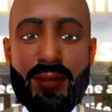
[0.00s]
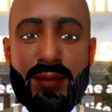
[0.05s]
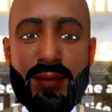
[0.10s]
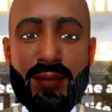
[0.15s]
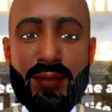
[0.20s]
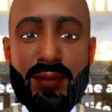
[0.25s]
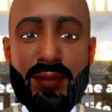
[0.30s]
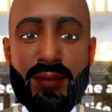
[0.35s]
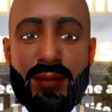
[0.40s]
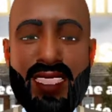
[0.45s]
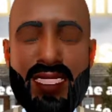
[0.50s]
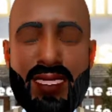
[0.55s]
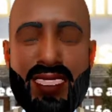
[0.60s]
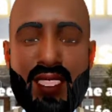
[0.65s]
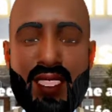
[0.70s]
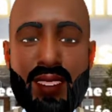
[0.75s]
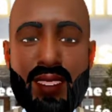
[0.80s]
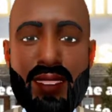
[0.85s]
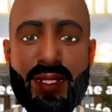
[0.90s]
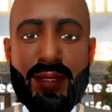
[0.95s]

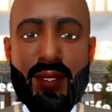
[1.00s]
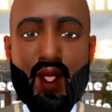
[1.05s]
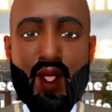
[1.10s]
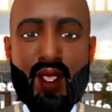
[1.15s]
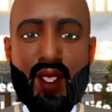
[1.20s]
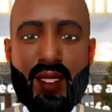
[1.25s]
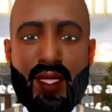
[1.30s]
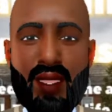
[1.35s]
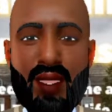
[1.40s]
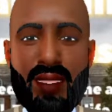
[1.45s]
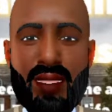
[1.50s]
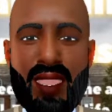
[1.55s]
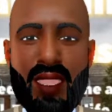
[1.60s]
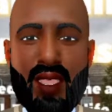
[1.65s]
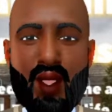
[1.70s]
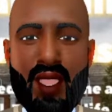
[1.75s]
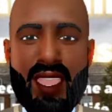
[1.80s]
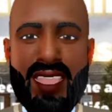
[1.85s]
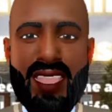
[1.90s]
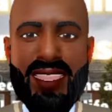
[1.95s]
Tender offers are
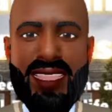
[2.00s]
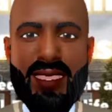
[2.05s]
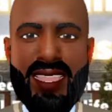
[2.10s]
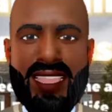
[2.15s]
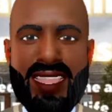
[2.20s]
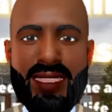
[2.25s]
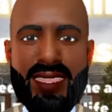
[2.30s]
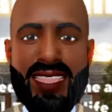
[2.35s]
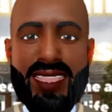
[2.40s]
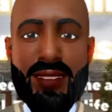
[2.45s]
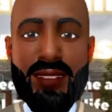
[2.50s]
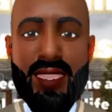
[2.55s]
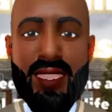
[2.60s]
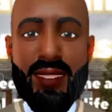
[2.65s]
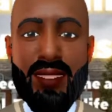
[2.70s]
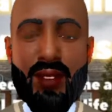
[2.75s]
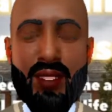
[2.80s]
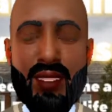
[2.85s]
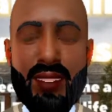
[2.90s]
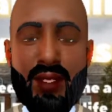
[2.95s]
regulated by
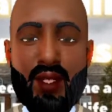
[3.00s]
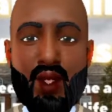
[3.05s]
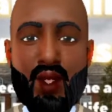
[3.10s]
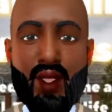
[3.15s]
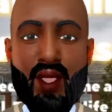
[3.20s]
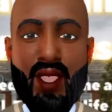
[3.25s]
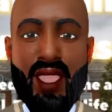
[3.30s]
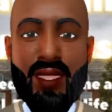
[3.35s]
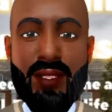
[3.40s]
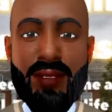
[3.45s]
federal law.